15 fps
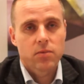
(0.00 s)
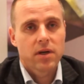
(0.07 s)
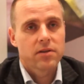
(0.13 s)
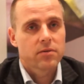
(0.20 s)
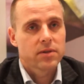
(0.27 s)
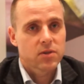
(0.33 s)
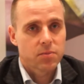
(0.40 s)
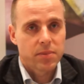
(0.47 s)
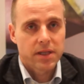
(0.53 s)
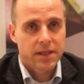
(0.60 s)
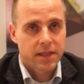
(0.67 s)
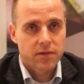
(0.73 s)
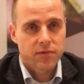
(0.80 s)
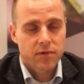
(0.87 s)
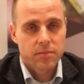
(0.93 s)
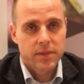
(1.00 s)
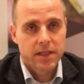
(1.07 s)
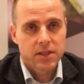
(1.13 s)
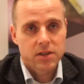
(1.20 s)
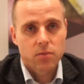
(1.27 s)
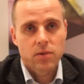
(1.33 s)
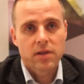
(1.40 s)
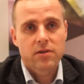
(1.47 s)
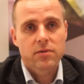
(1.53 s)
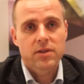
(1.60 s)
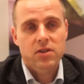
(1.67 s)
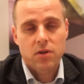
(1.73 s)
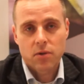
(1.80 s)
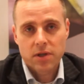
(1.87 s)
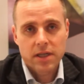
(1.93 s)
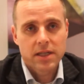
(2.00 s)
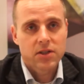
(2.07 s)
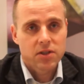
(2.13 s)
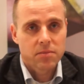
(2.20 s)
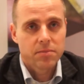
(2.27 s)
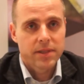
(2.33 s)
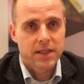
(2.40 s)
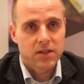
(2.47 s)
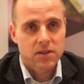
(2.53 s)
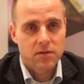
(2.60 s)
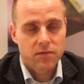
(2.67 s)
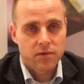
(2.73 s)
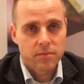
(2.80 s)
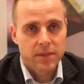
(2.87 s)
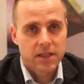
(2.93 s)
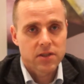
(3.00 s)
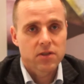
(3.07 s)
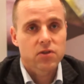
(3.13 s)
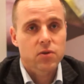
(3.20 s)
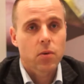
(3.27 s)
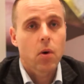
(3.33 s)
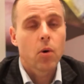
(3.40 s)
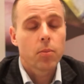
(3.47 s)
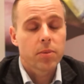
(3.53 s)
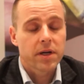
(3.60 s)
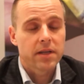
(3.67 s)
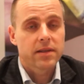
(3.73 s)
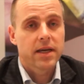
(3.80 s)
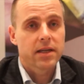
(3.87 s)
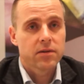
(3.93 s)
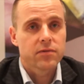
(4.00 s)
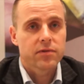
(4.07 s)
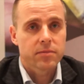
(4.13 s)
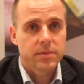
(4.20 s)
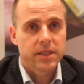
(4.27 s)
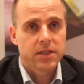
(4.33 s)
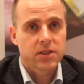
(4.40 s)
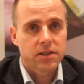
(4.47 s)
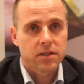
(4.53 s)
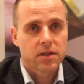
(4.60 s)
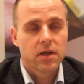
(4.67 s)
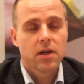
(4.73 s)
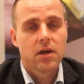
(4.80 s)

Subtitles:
whether it's billing information, whether it's location-based information, so opening that information